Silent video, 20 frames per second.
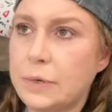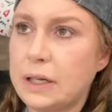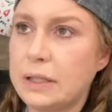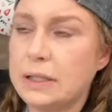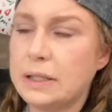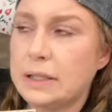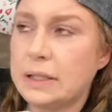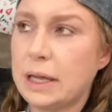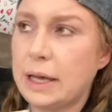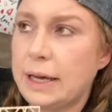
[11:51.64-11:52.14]

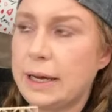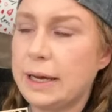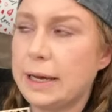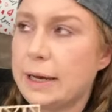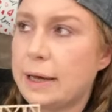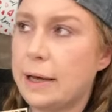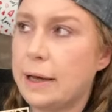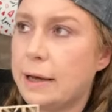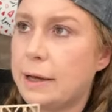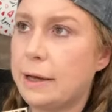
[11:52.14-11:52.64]
it's
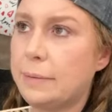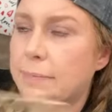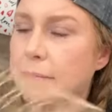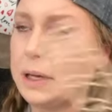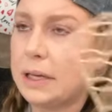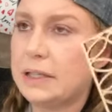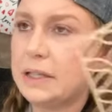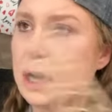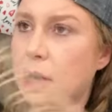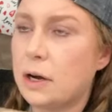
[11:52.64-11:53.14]
like,
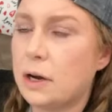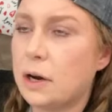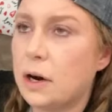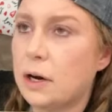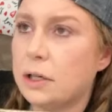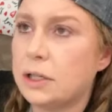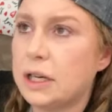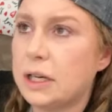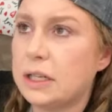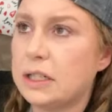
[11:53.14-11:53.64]
it's
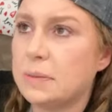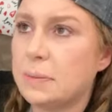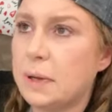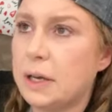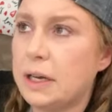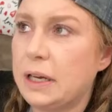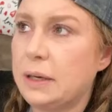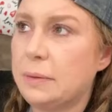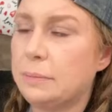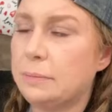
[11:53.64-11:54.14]
hard to
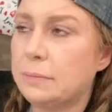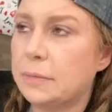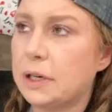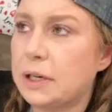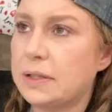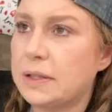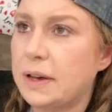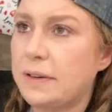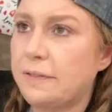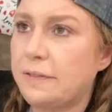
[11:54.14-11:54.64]
explain
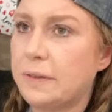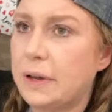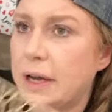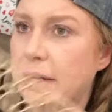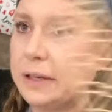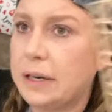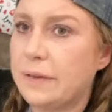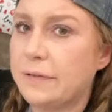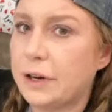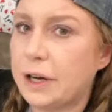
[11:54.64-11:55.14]
because
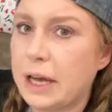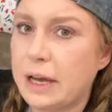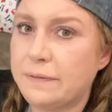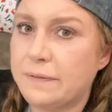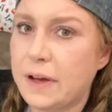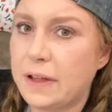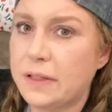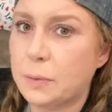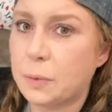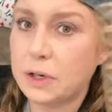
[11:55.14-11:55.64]
I never
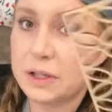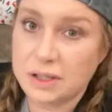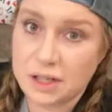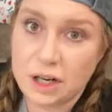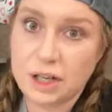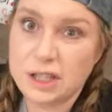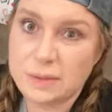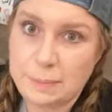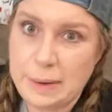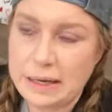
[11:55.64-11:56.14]
can find the words
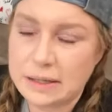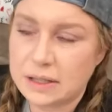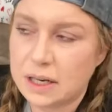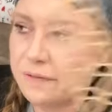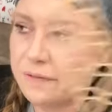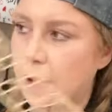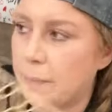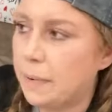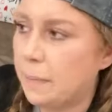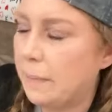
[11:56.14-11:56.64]
and I just make
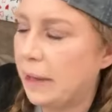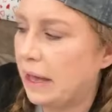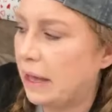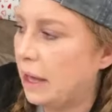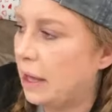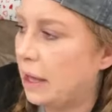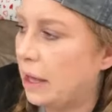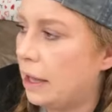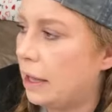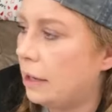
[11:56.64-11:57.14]
stuff up in my
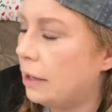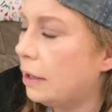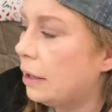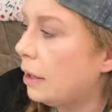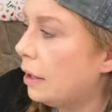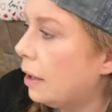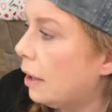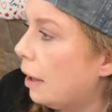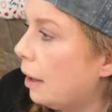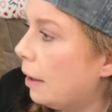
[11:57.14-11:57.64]
head.
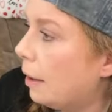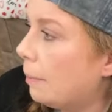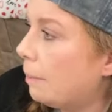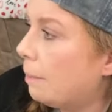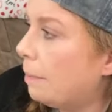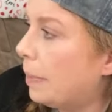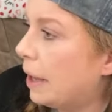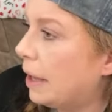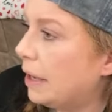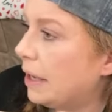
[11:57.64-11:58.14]

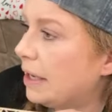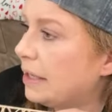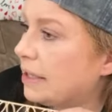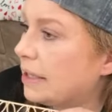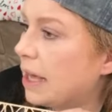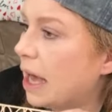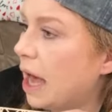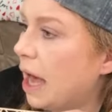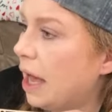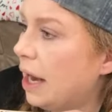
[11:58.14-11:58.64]
But
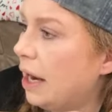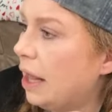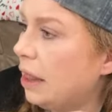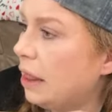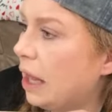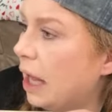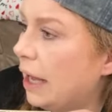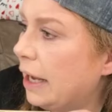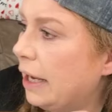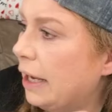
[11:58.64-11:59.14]
it's kind
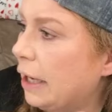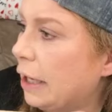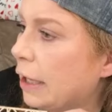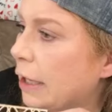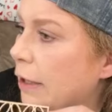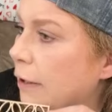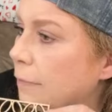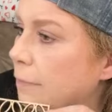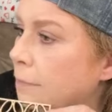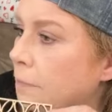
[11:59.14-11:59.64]
of
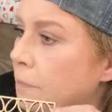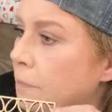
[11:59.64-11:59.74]
like,